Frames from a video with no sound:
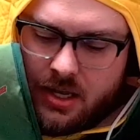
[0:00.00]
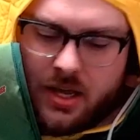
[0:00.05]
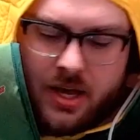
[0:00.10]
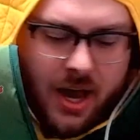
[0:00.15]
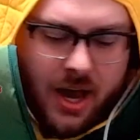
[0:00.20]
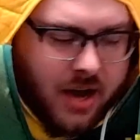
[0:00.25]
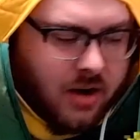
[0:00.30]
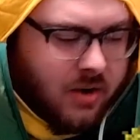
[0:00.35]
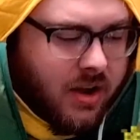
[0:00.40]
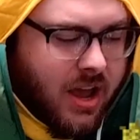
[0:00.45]

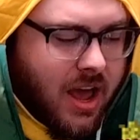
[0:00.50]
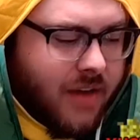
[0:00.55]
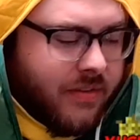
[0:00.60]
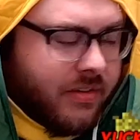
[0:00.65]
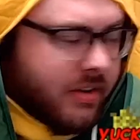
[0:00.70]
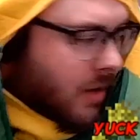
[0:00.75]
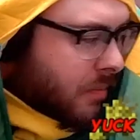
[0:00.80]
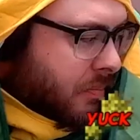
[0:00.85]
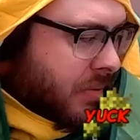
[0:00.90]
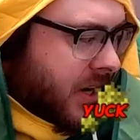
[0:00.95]
I don't have
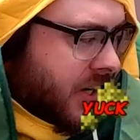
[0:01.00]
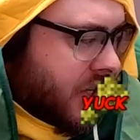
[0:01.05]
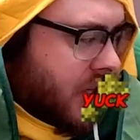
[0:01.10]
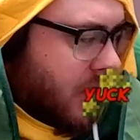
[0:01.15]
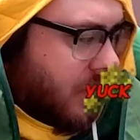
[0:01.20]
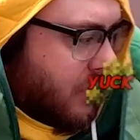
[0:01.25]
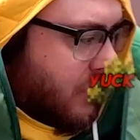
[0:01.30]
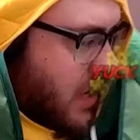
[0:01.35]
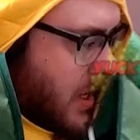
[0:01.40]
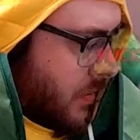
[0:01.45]
any picture
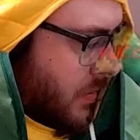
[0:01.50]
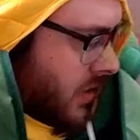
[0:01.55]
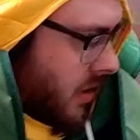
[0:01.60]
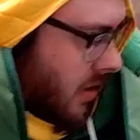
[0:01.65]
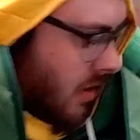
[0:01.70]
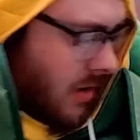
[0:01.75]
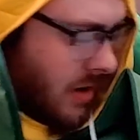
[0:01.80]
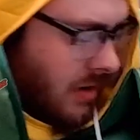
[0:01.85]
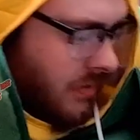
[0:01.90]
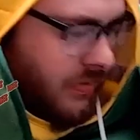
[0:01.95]
frames that
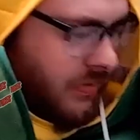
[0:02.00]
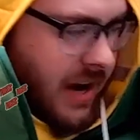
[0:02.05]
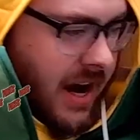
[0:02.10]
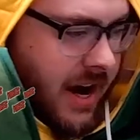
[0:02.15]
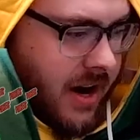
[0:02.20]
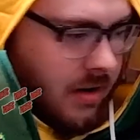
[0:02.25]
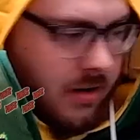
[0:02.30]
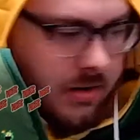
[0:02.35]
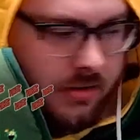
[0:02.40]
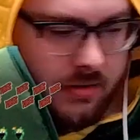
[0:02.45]
are on
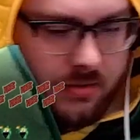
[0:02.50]
fire.